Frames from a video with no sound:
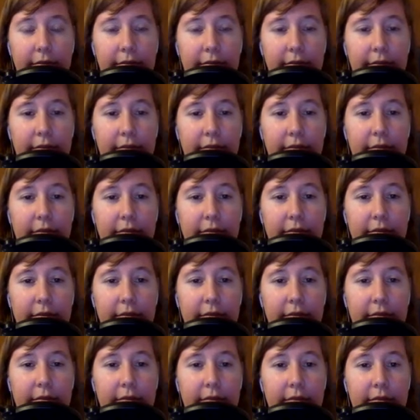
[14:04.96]

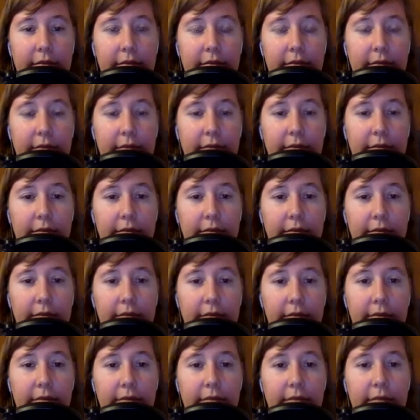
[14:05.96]

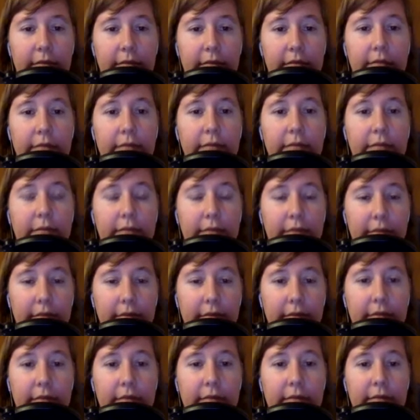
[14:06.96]

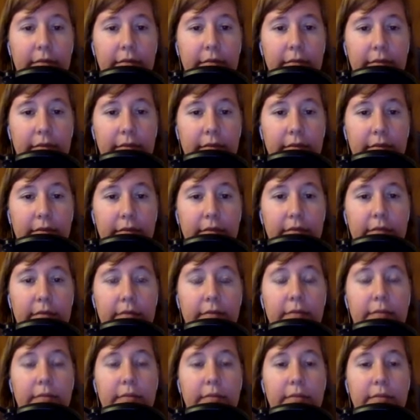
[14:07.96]

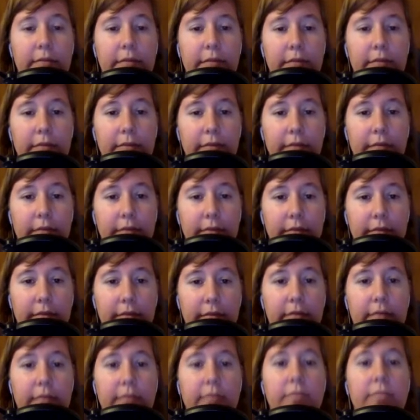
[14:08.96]

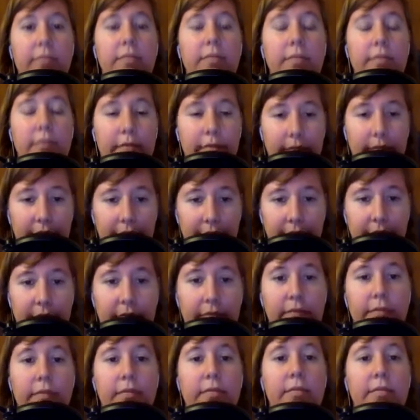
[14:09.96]

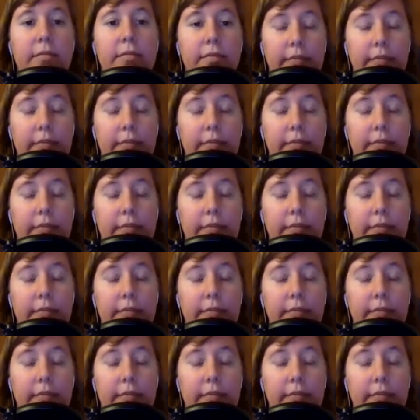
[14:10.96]
The person shown says nothing.